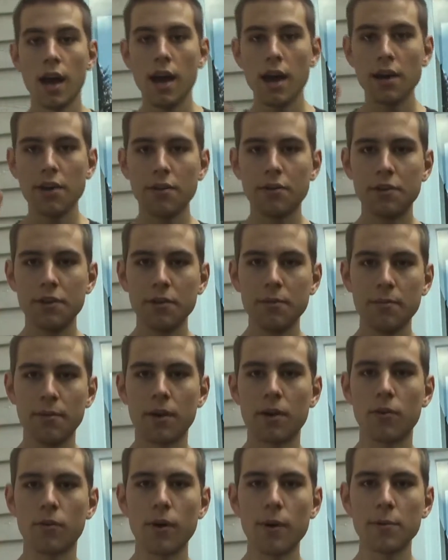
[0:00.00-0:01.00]
Hey YouTube,
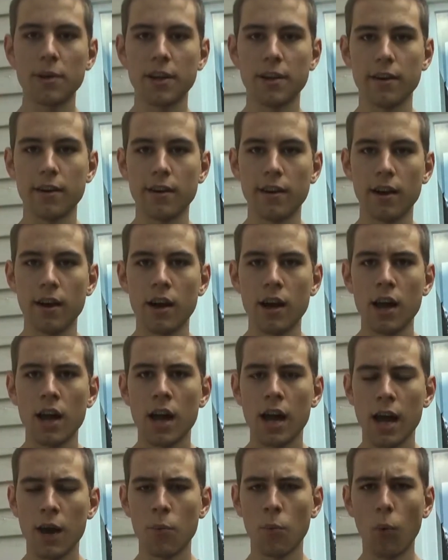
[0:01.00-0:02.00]
Remy here.
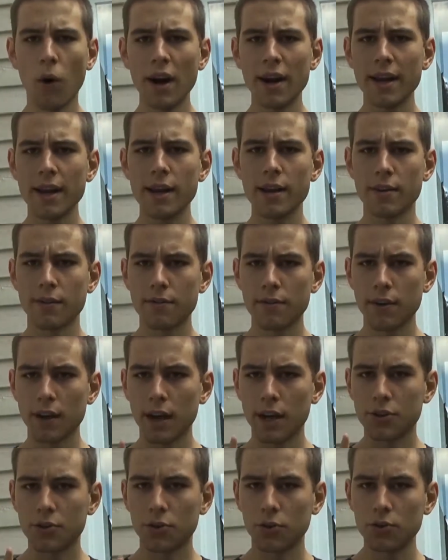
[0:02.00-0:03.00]
And what if
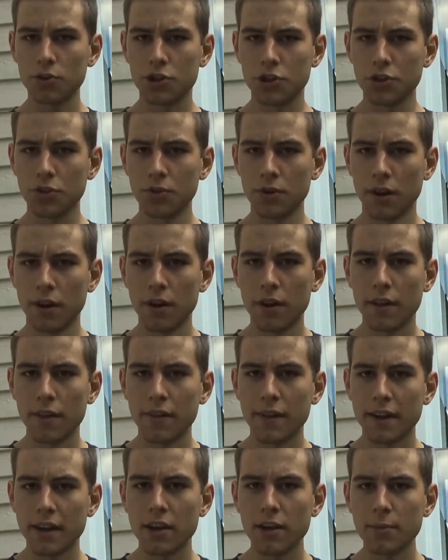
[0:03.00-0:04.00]
I told you
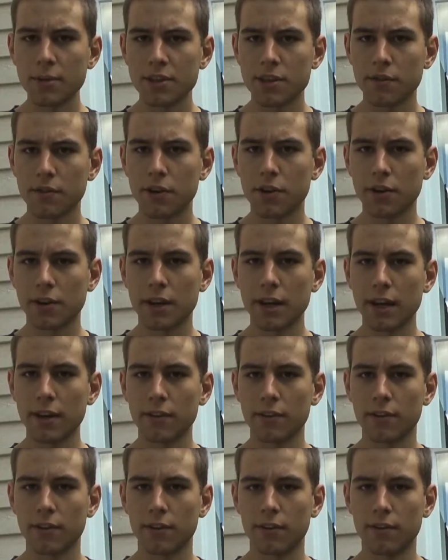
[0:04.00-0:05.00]
that humans have cured
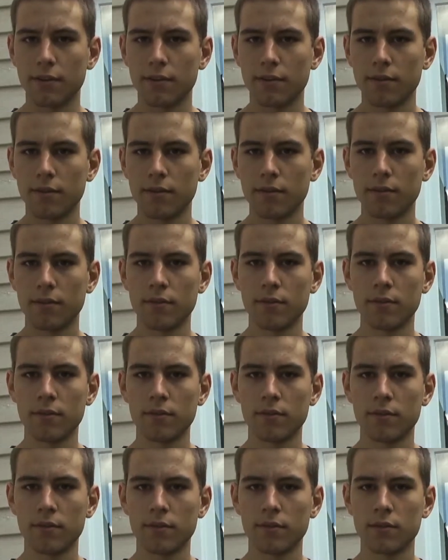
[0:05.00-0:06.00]
cancer?
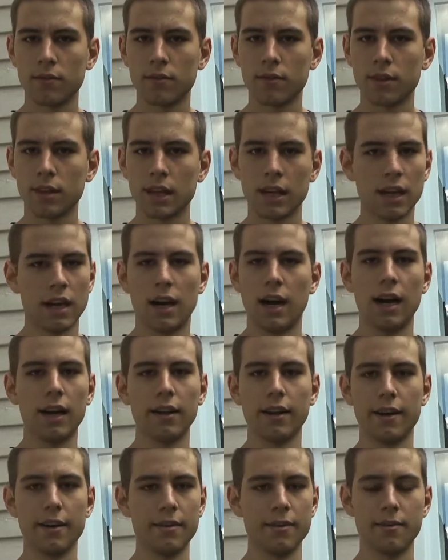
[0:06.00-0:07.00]
I
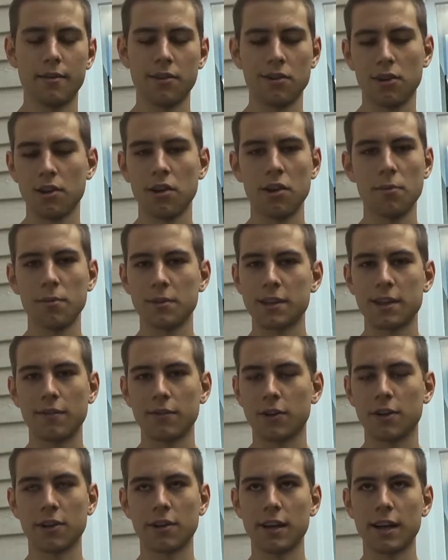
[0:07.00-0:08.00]
lied. Humans
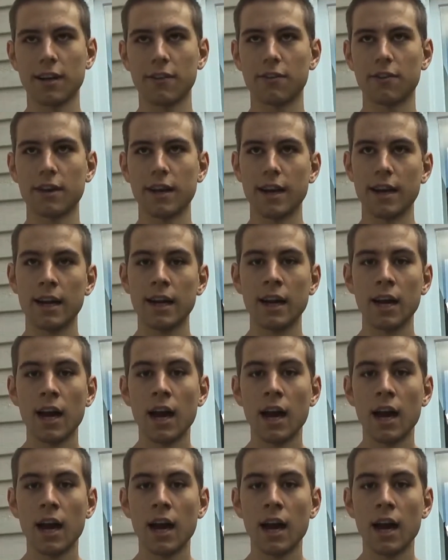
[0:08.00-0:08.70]
haven't cured cancer yet.